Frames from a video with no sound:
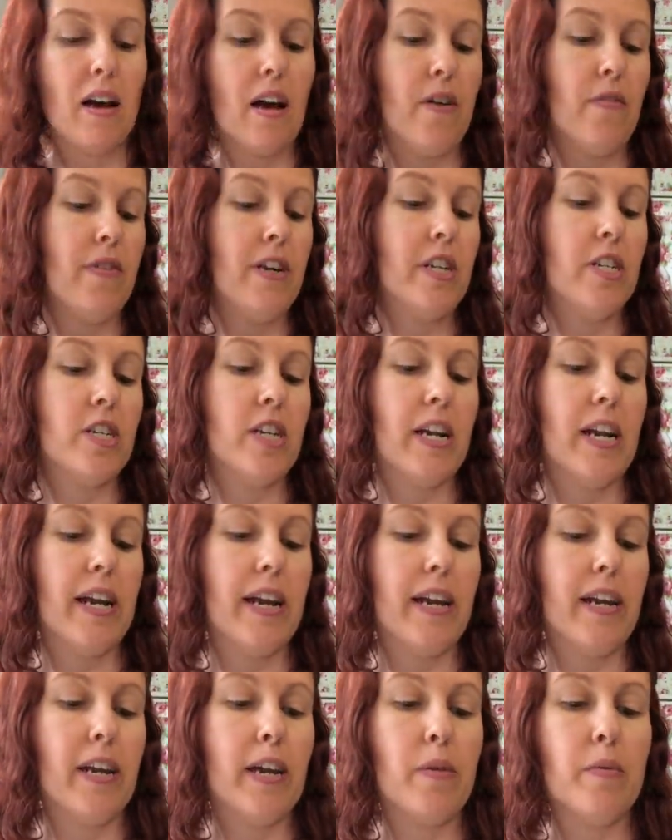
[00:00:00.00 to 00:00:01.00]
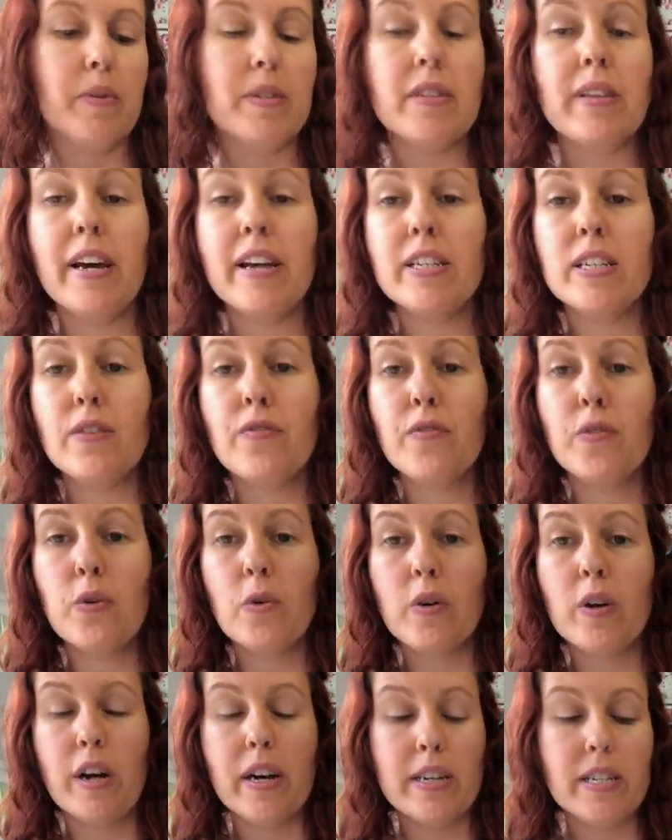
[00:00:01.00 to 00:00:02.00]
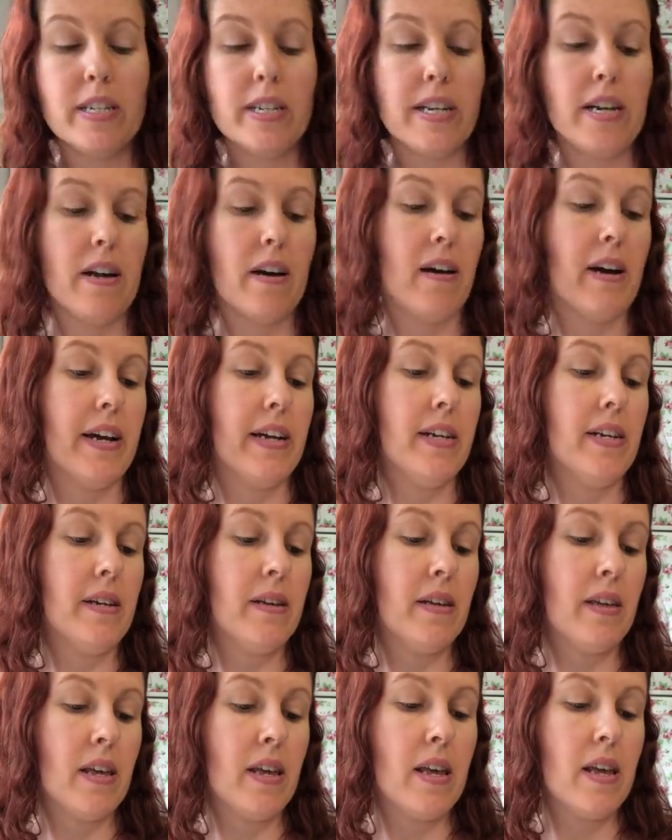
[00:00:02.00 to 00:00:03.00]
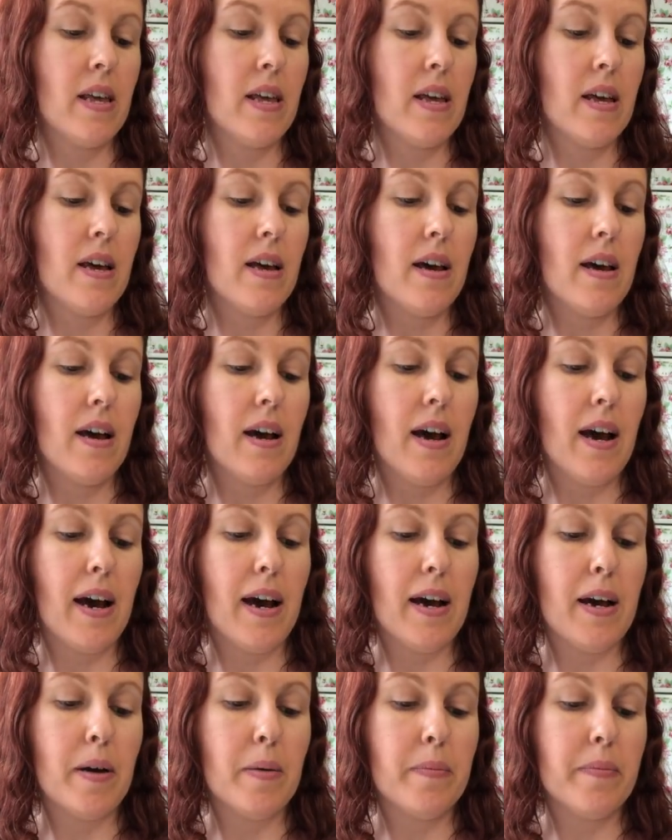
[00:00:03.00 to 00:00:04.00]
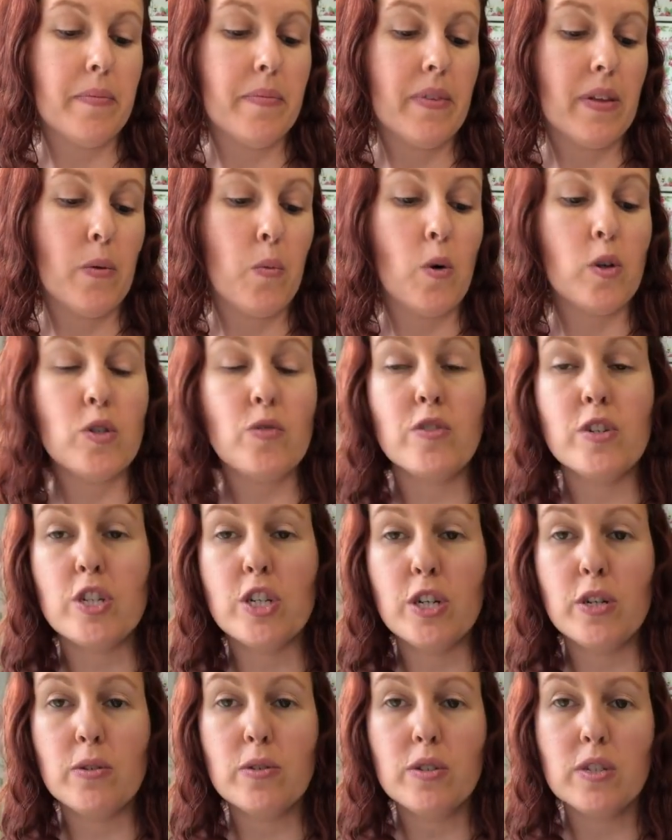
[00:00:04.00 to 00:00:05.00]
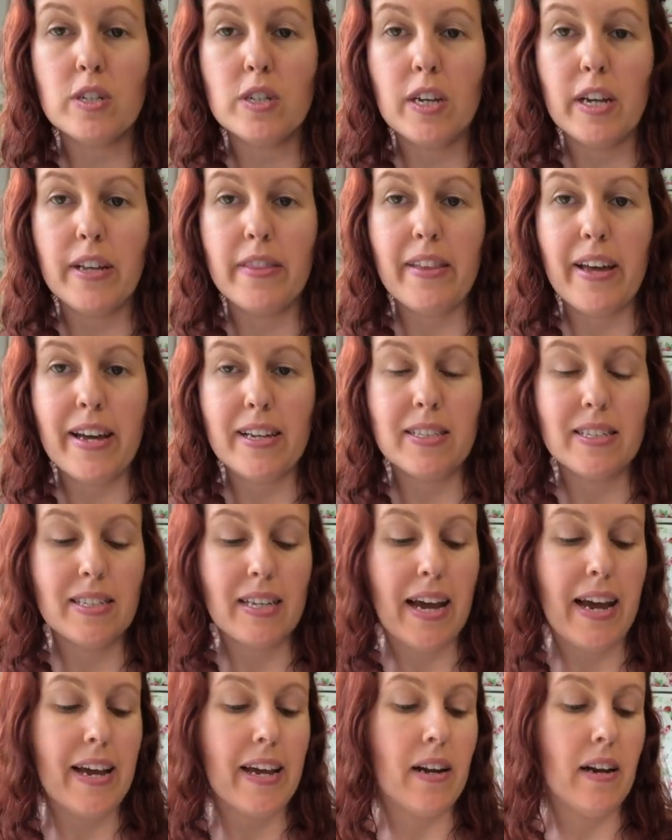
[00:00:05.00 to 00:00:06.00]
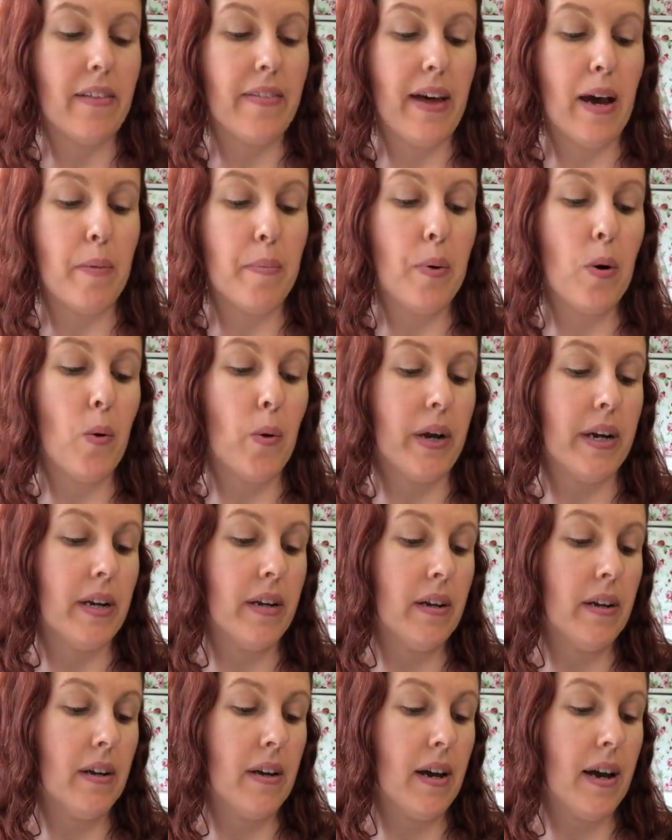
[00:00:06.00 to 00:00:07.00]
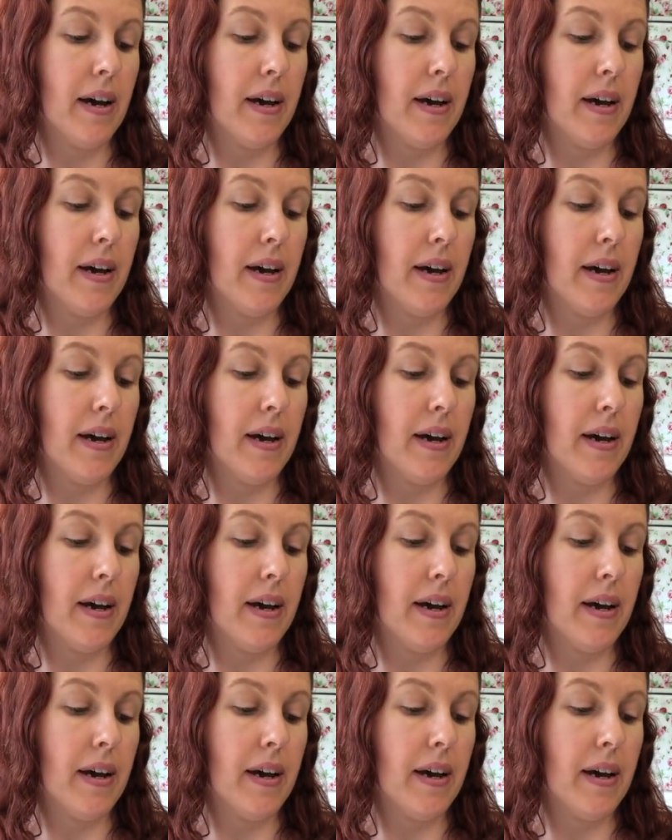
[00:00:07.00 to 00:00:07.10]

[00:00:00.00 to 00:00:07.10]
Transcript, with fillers: Originally it was 34 99 Um, it was reduced in their sale at that point.